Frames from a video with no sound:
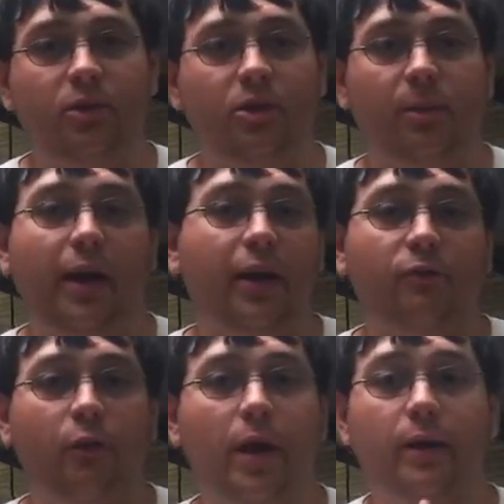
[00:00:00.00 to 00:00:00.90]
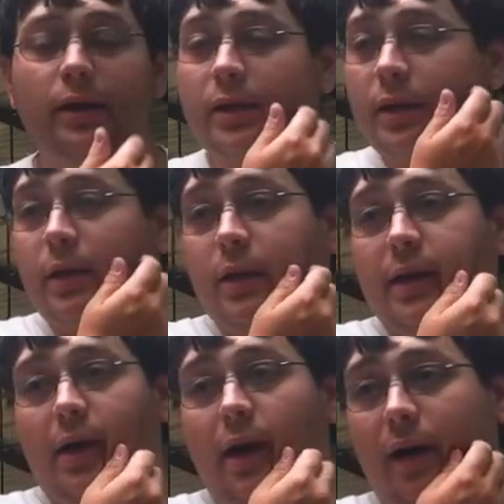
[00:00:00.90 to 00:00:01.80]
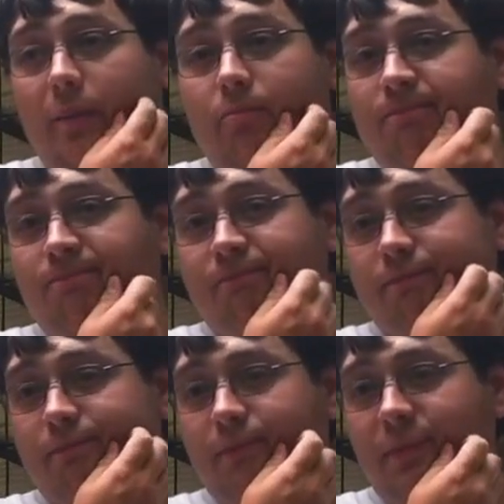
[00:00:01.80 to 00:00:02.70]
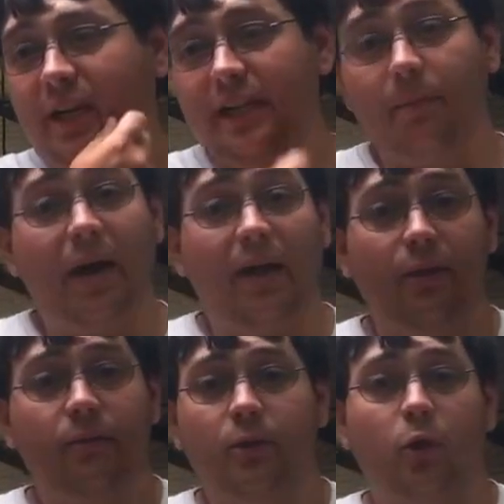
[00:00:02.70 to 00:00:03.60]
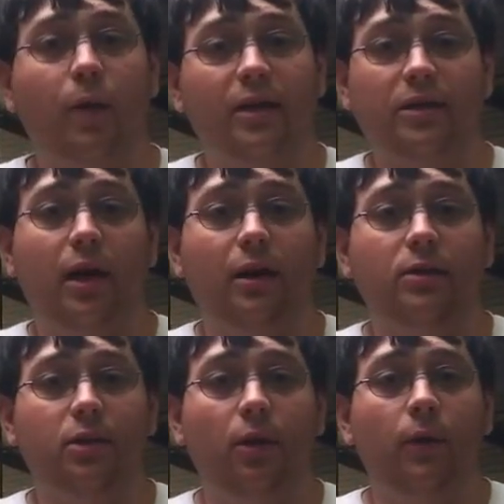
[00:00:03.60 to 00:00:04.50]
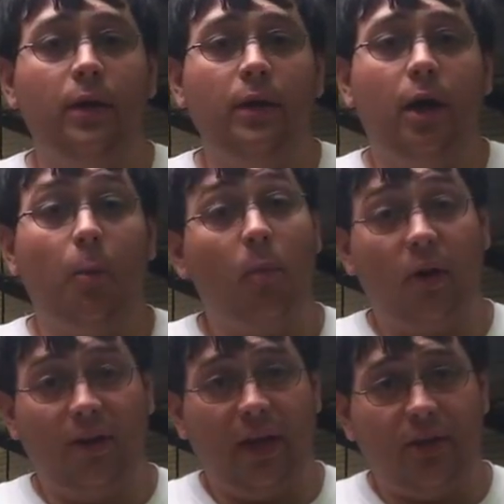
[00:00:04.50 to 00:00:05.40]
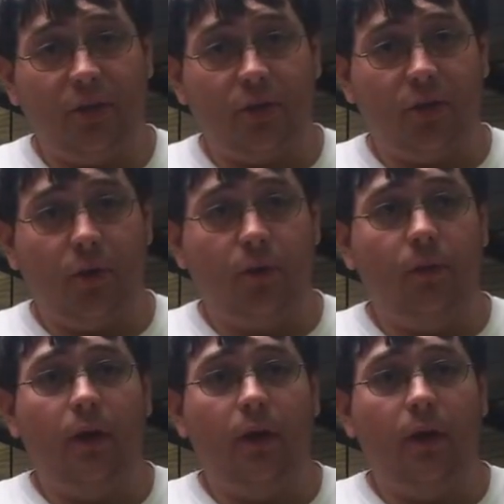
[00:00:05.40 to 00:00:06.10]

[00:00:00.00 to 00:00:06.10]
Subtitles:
to somebody, a friend, and then buy the correct size. So I'll be bringing that to you soon.